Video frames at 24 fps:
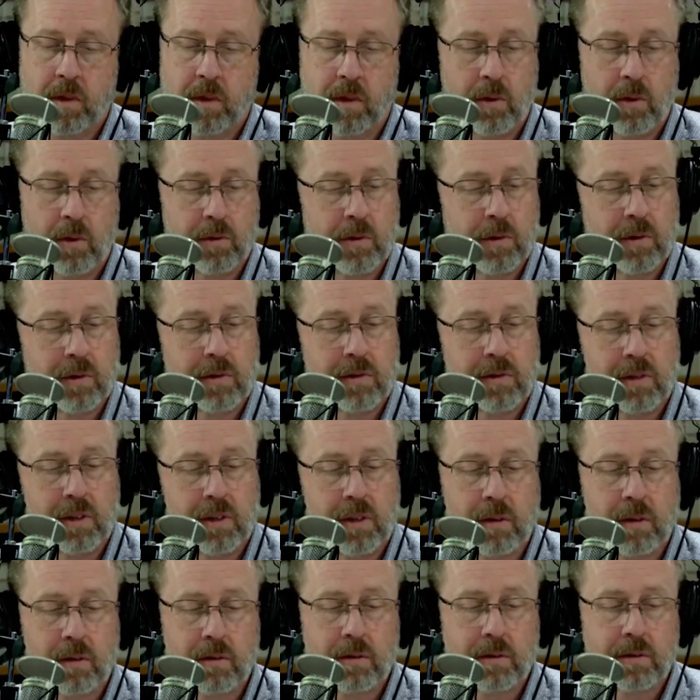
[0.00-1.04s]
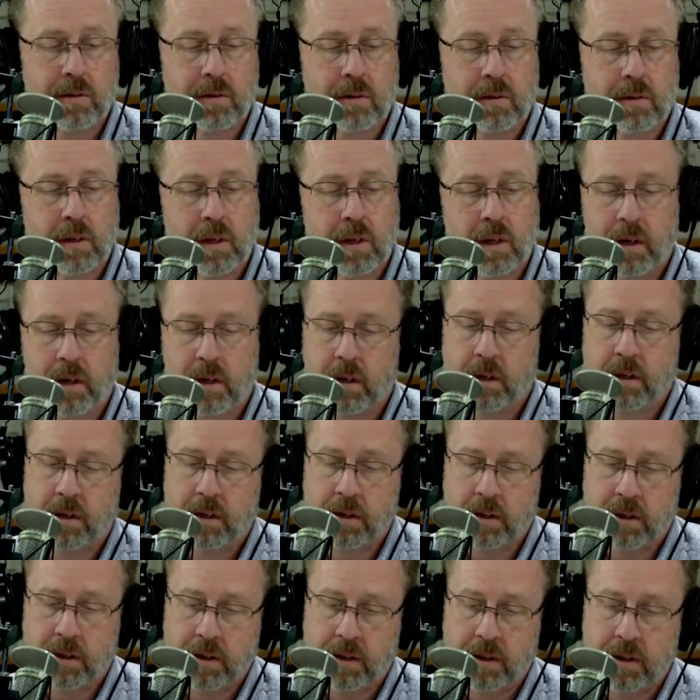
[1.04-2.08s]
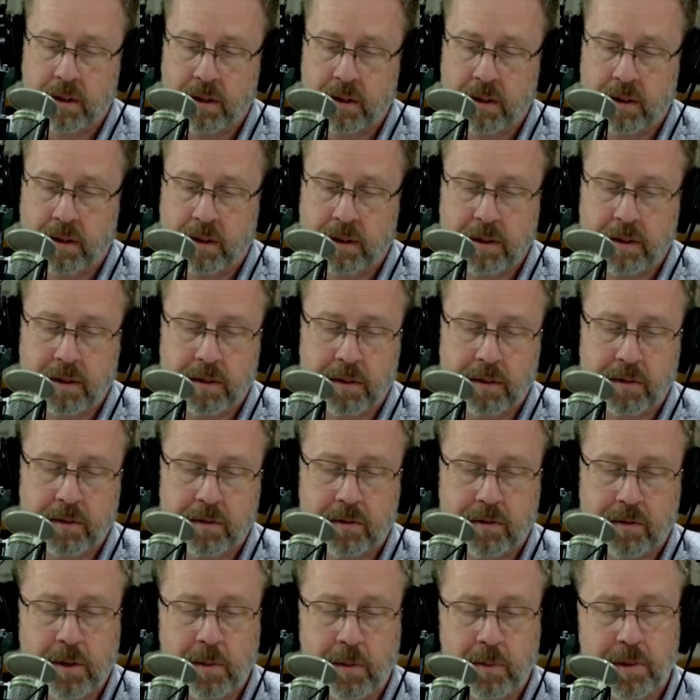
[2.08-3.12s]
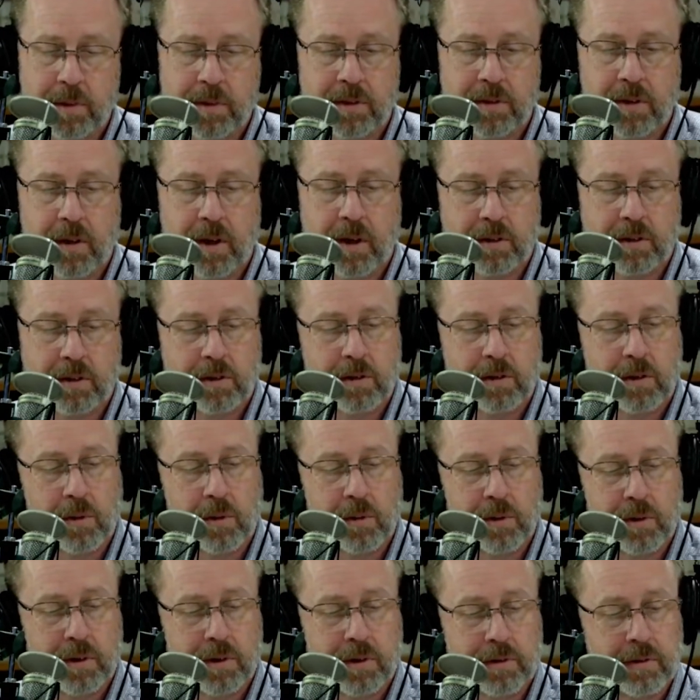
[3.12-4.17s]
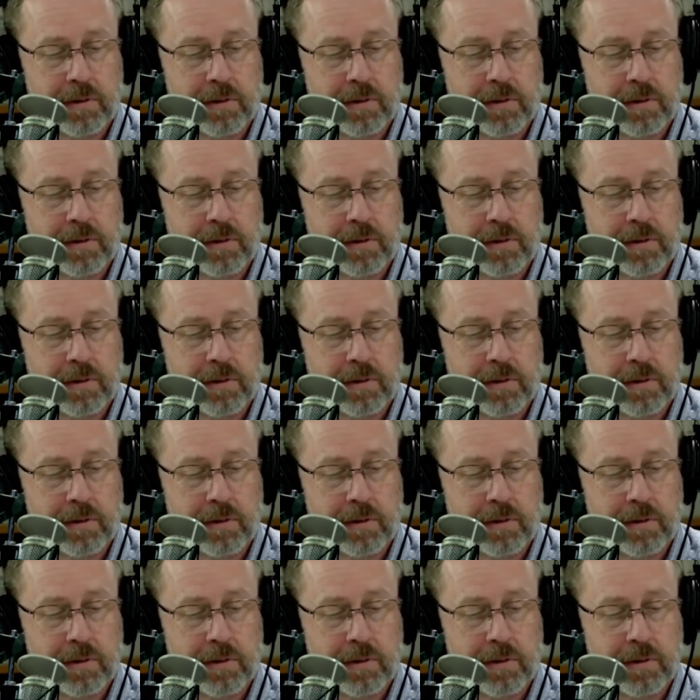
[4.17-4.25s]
are the seals. The trumpets are, I should know this.